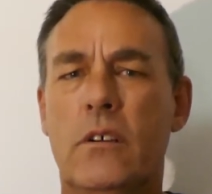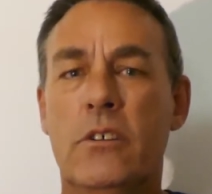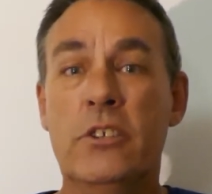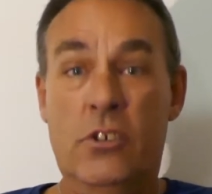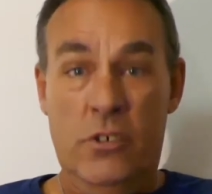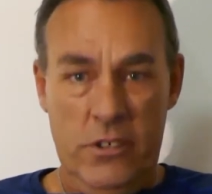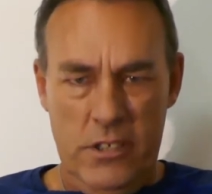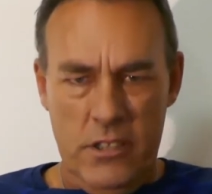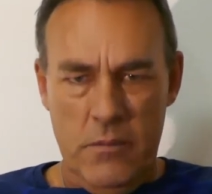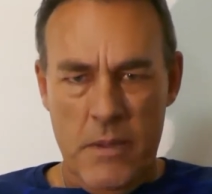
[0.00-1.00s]
On the
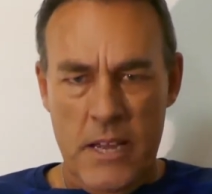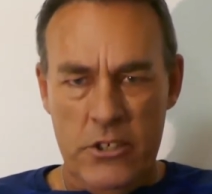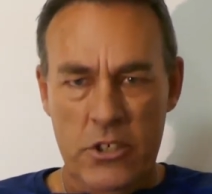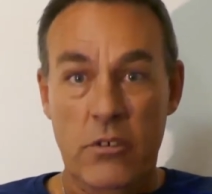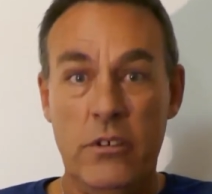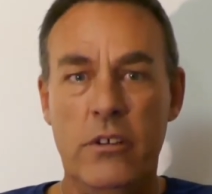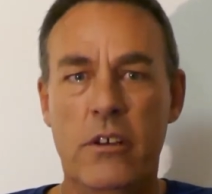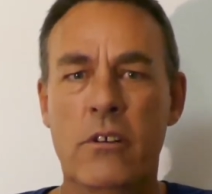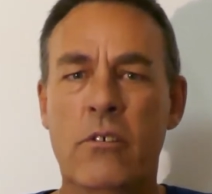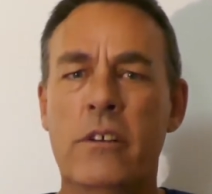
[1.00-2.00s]
19th of March
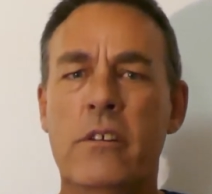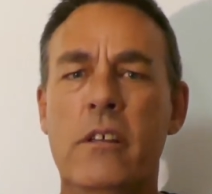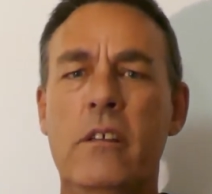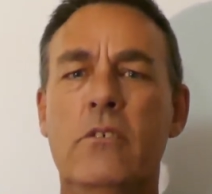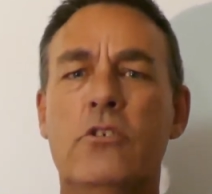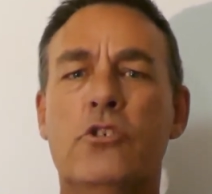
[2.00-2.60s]
1990,